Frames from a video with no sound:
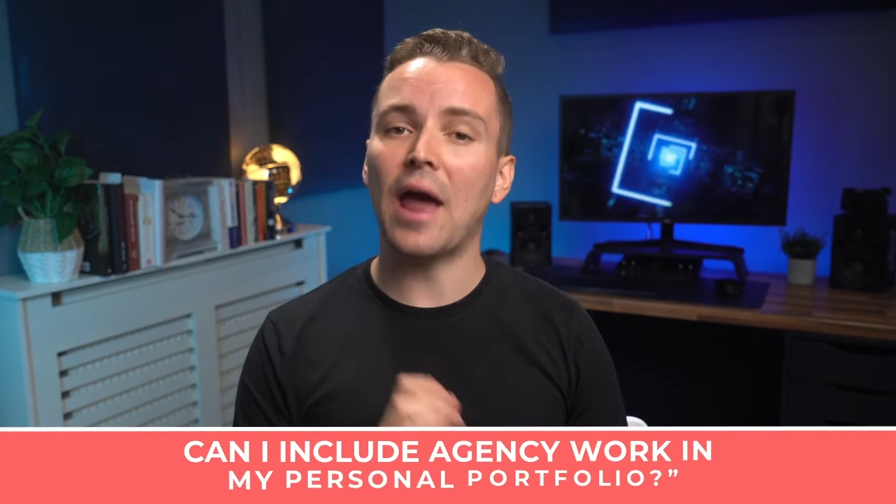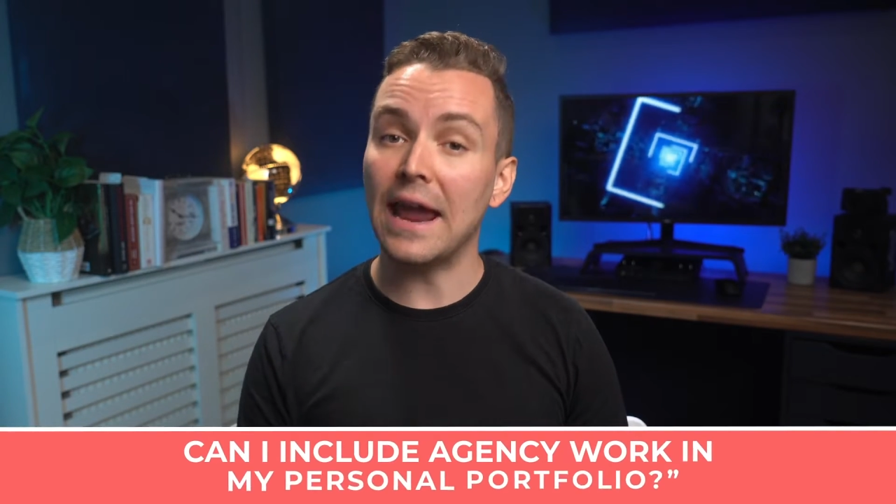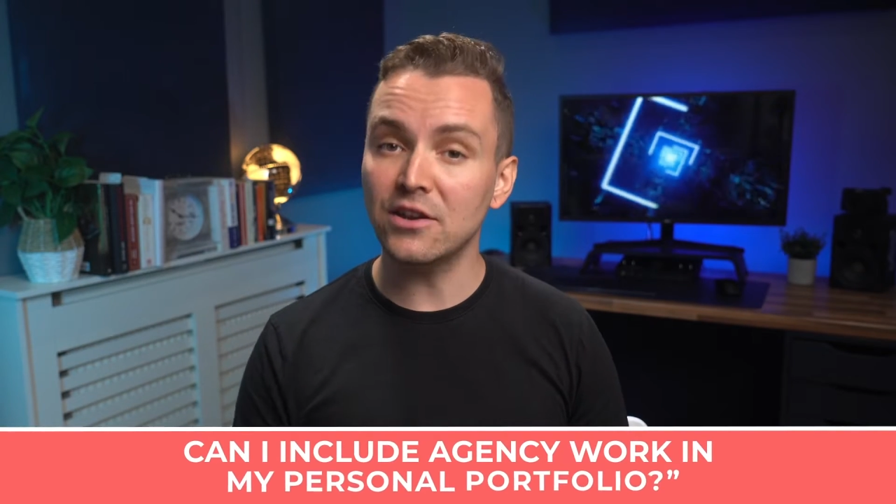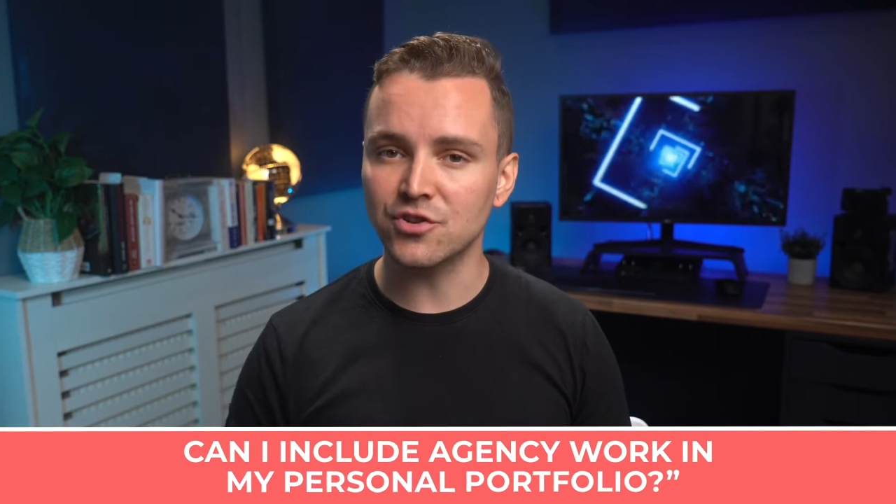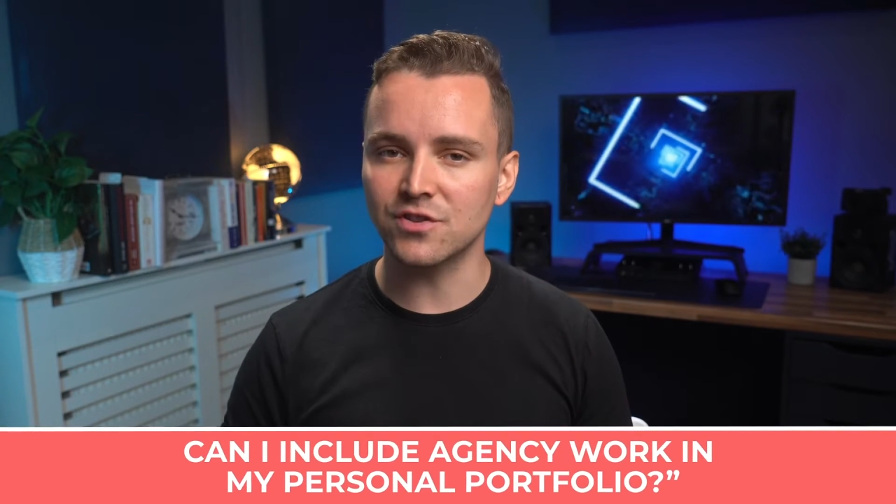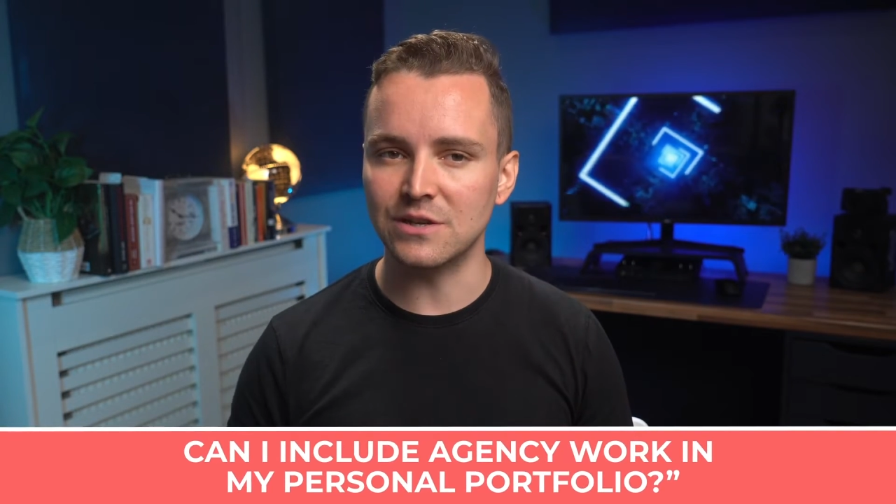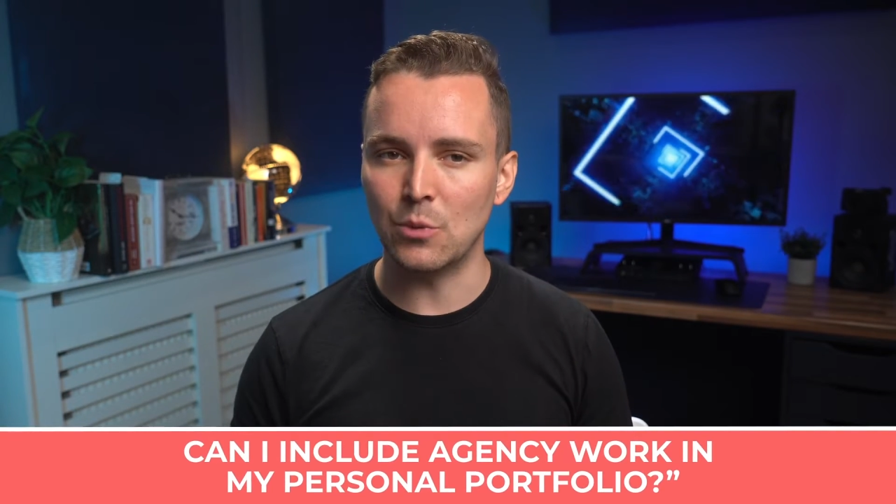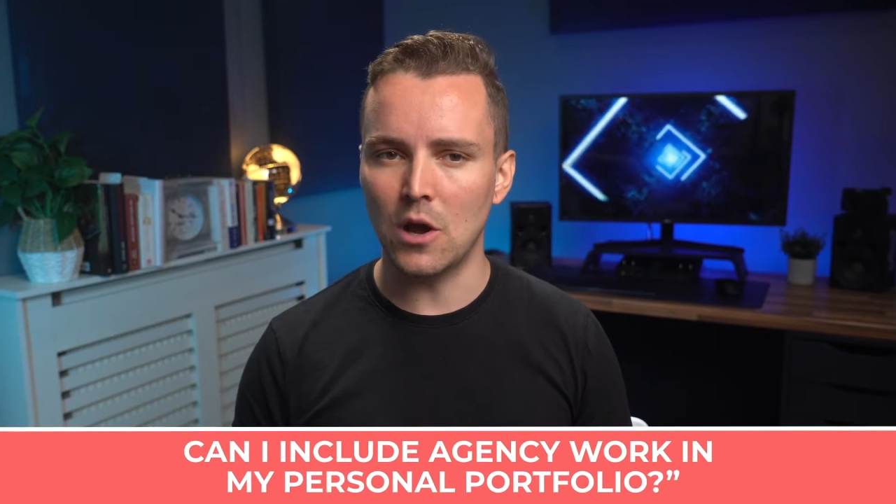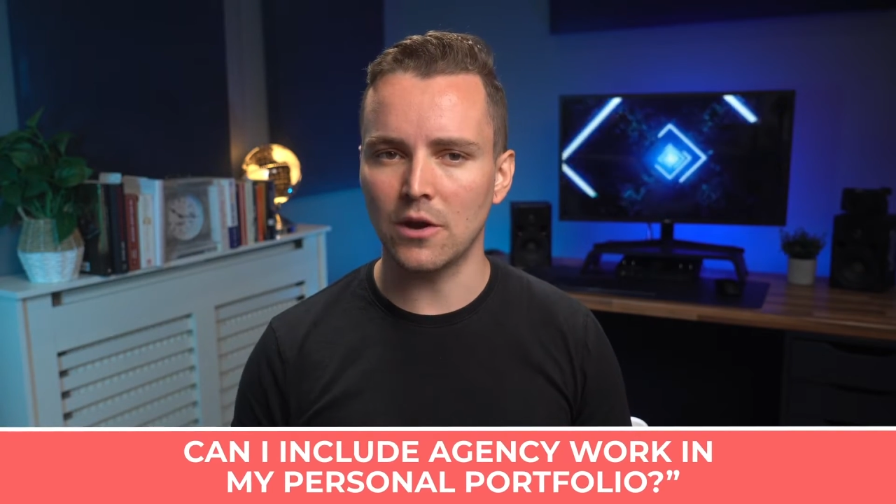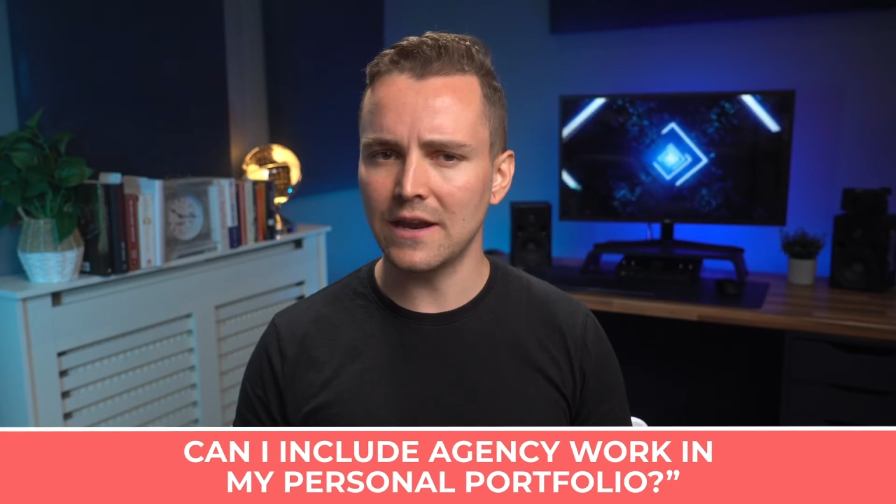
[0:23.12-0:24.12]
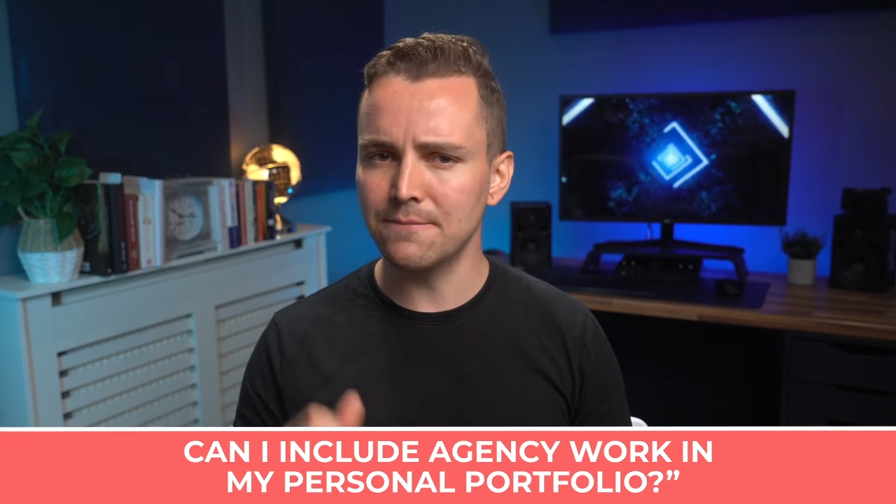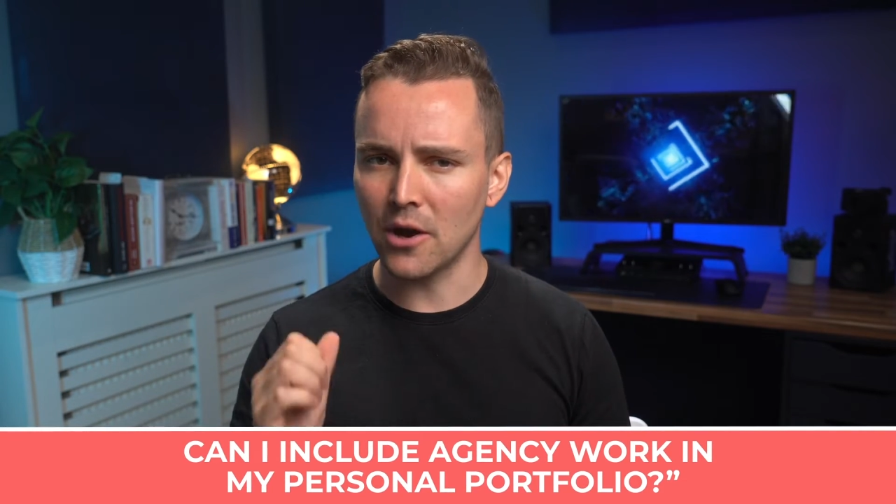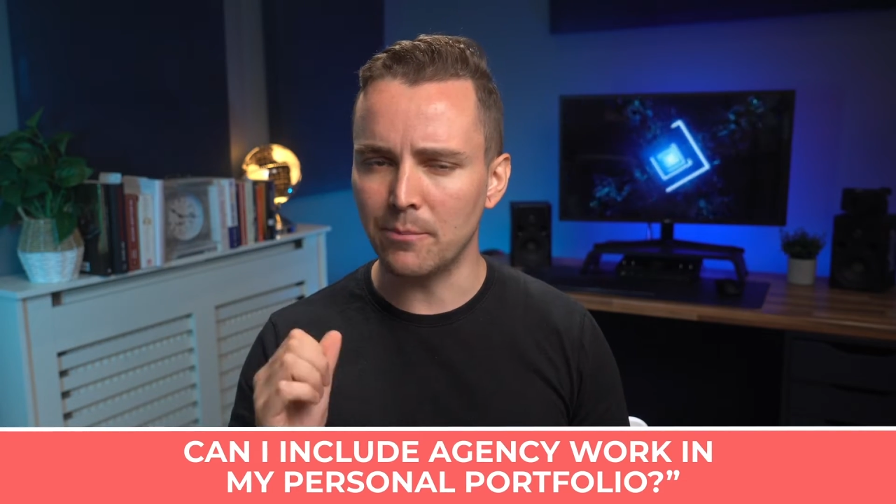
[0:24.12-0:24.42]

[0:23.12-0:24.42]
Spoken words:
agency work in my